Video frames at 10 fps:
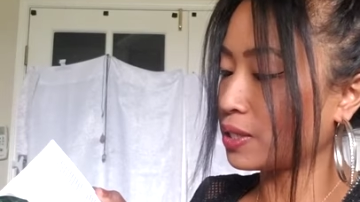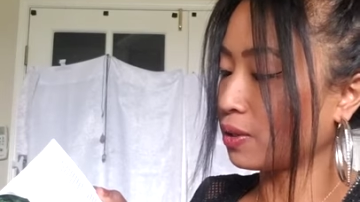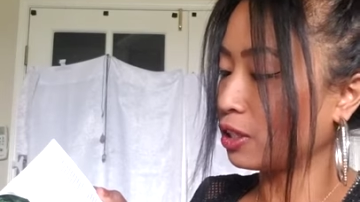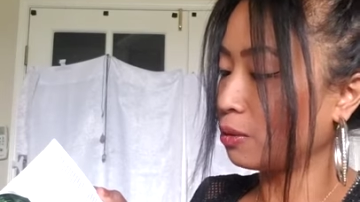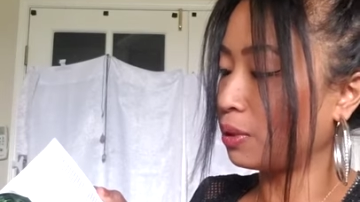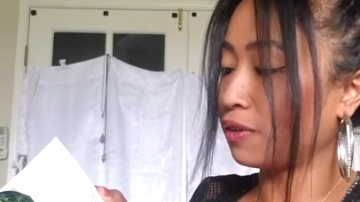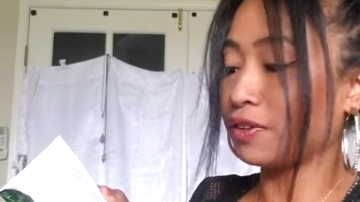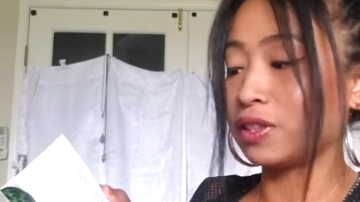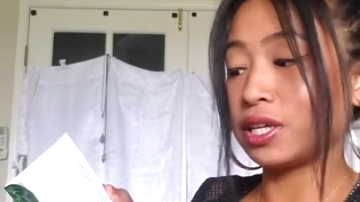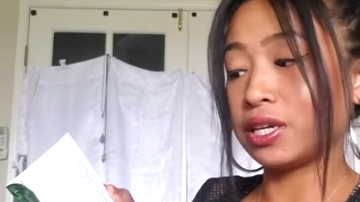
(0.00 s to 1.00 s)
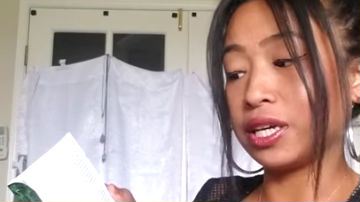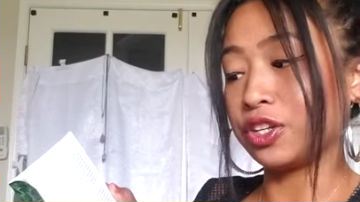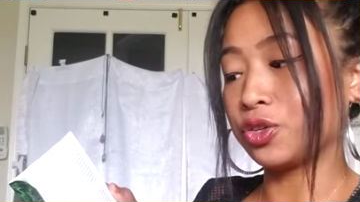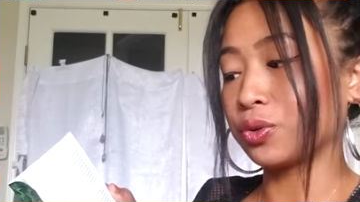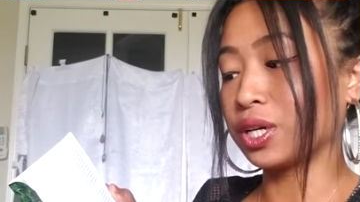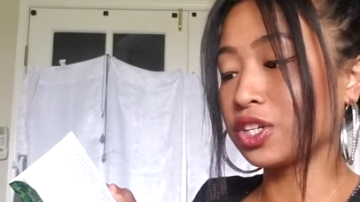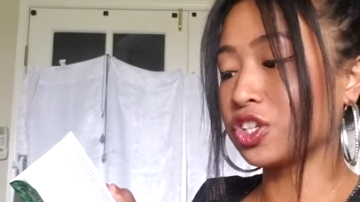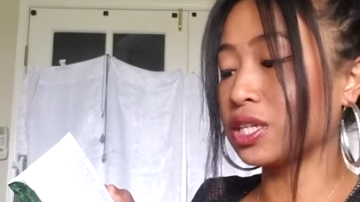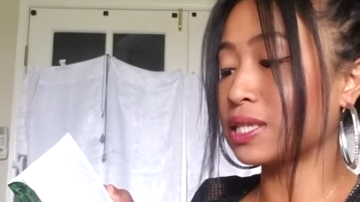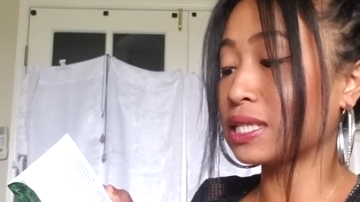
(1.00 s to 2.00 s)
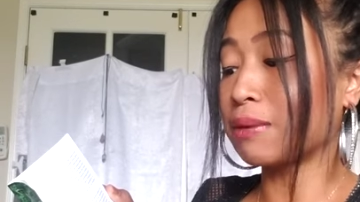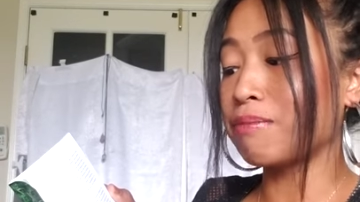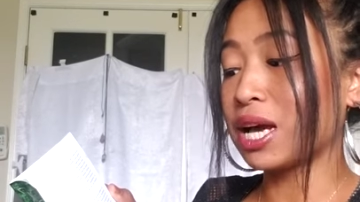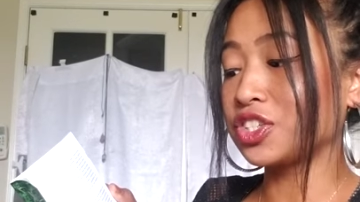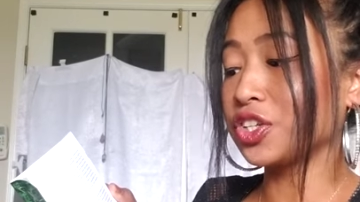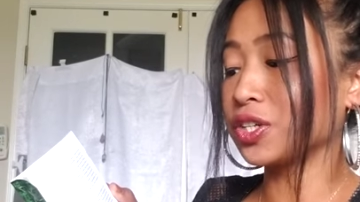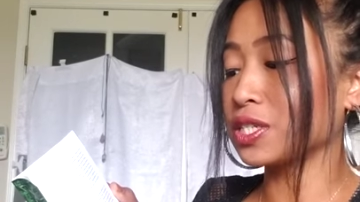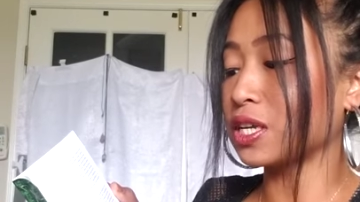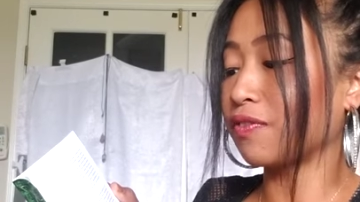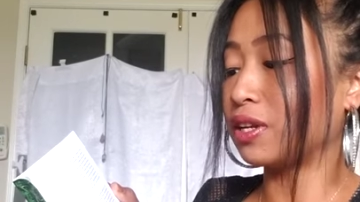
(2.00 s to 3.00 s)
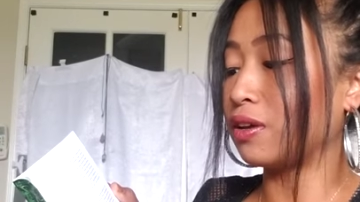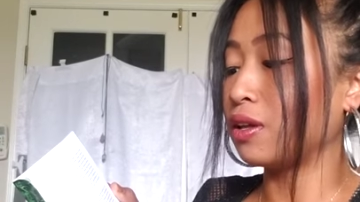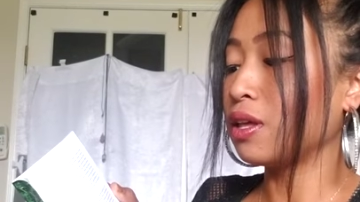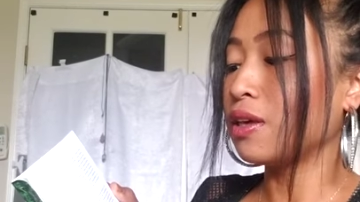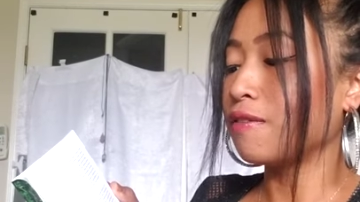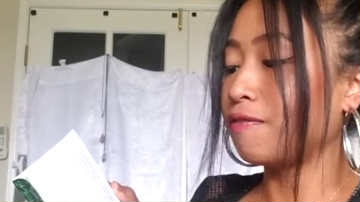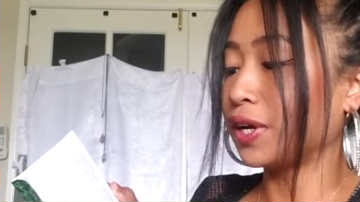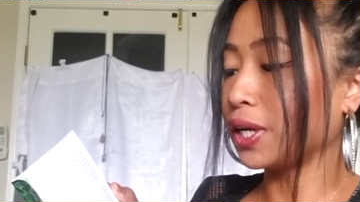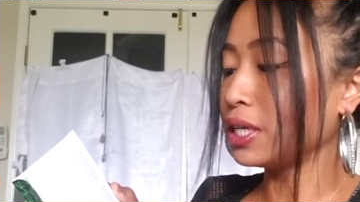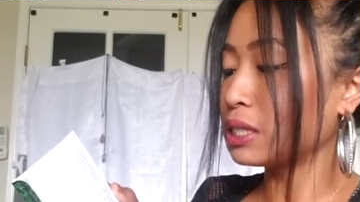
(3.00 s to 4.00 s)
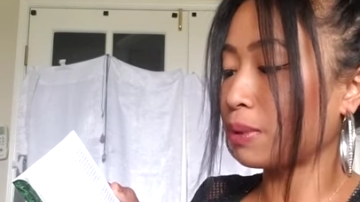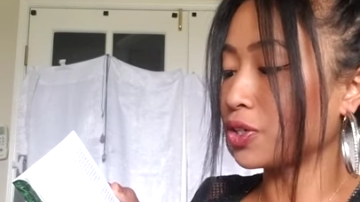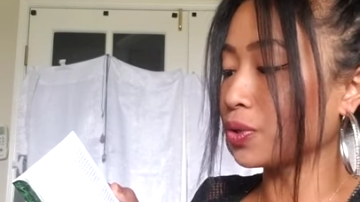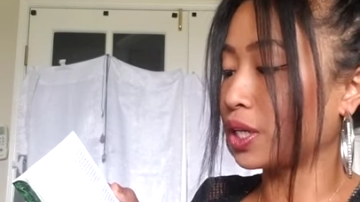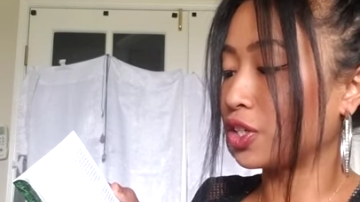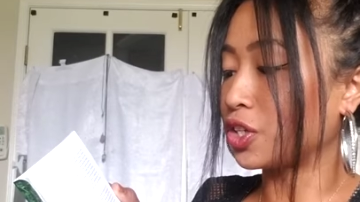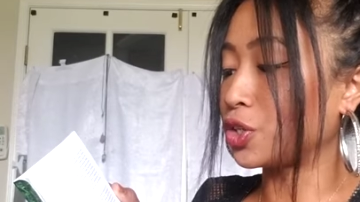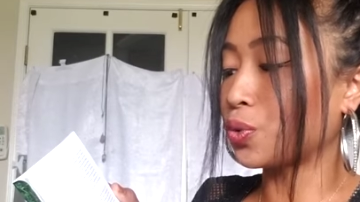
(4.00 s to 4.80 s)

so a little bit of the introduction. It says, imagine yourself in a very special kitchen.